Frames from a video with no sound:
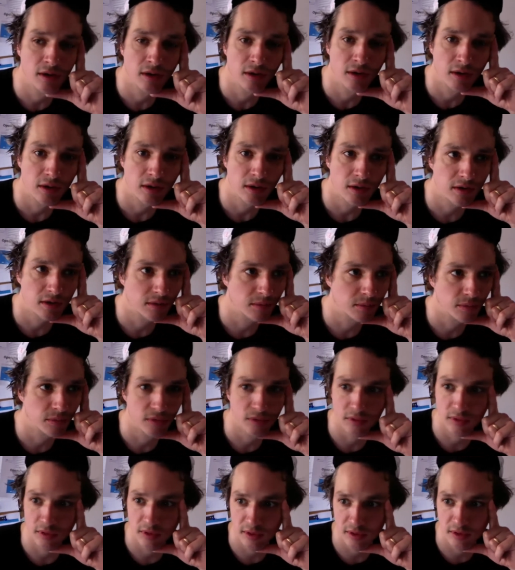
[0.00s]

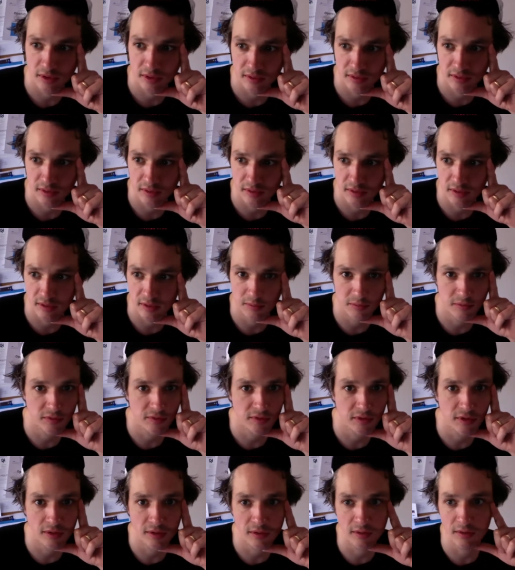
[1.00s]
export it as a. I'm
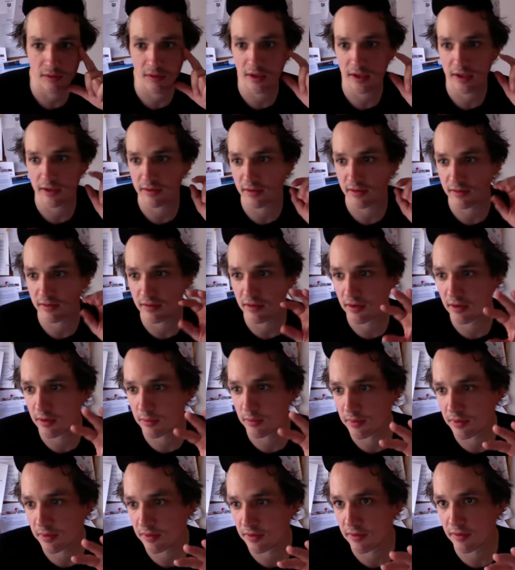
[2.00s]
so like
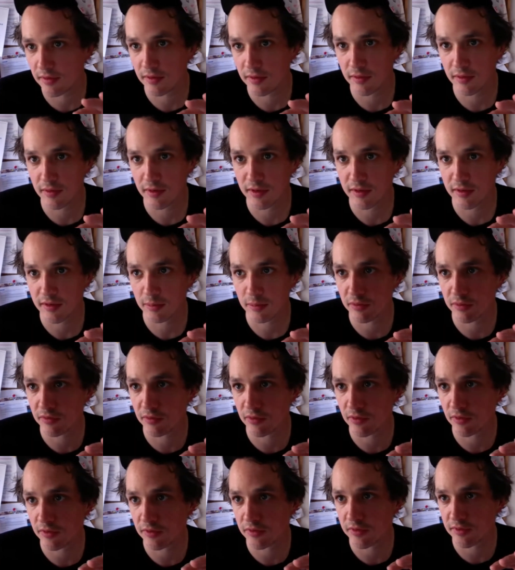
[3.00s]
determined to do this
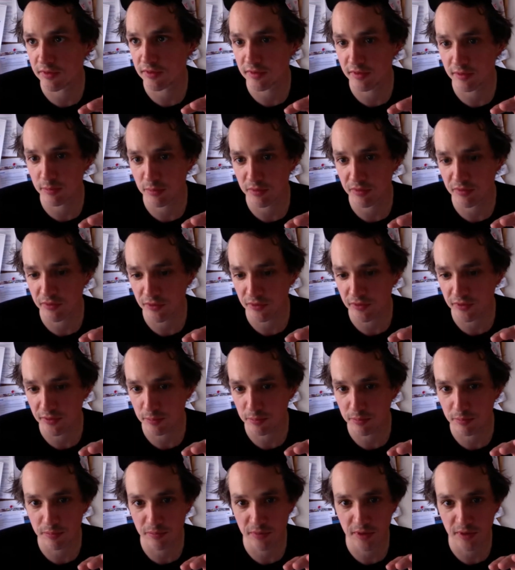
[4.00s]
before the
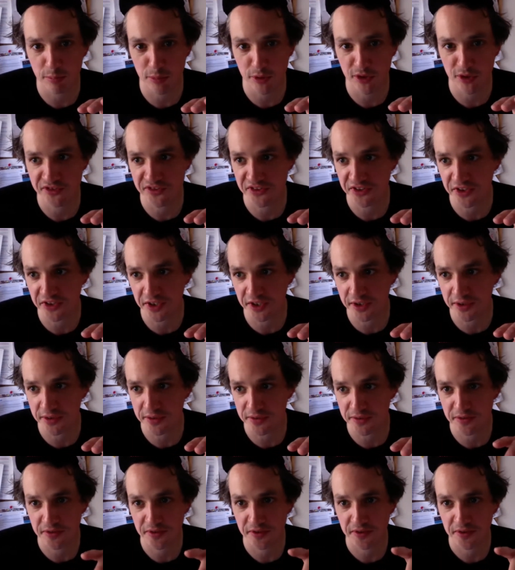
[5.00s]
buzzer goes.